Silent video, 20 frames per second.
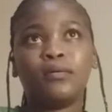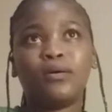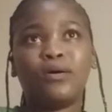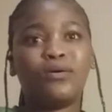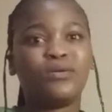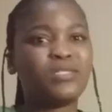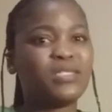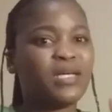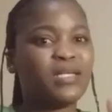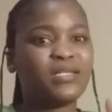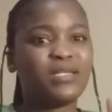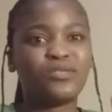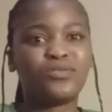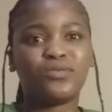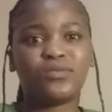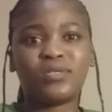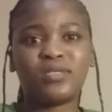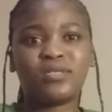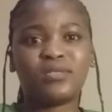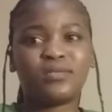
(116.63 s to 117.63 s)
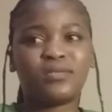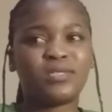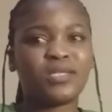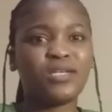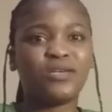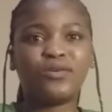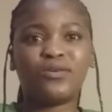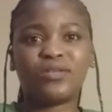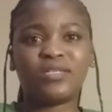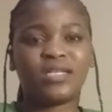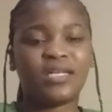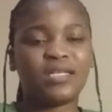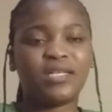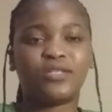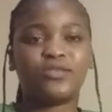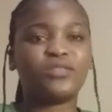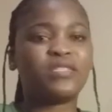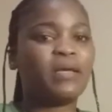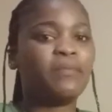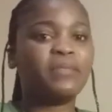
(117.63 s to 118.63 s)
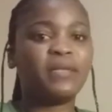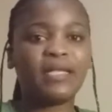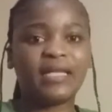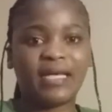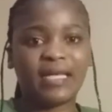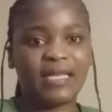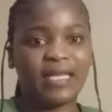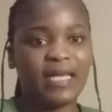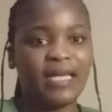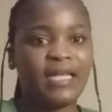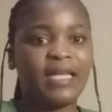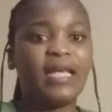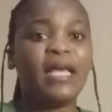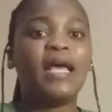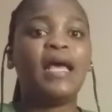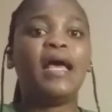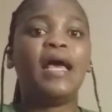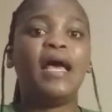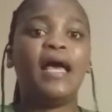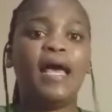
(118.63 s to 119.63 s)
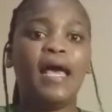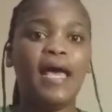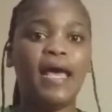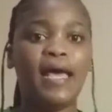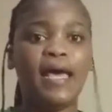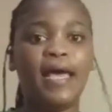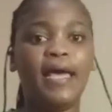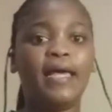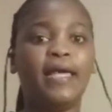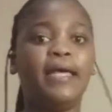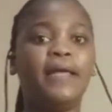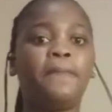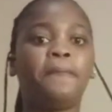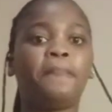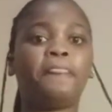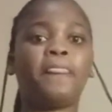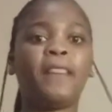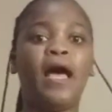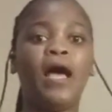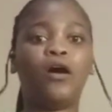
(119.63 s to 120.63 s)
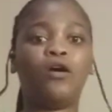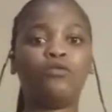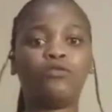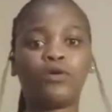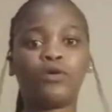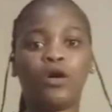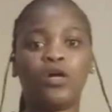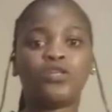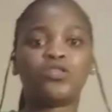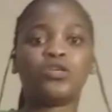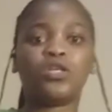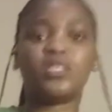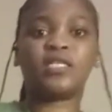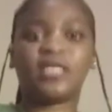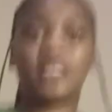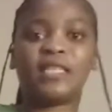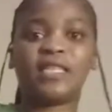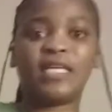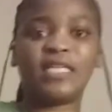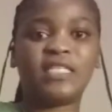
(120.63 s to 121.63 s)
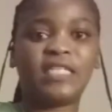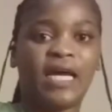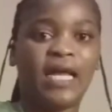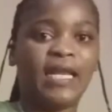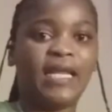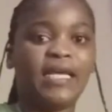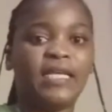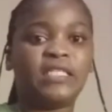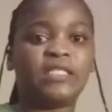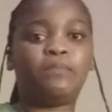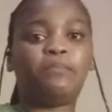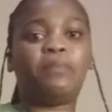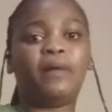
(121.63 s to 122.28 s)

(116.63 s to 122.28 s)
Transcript: Or tell the truth, drink or tell the truth, something like that. And we also did the challenge,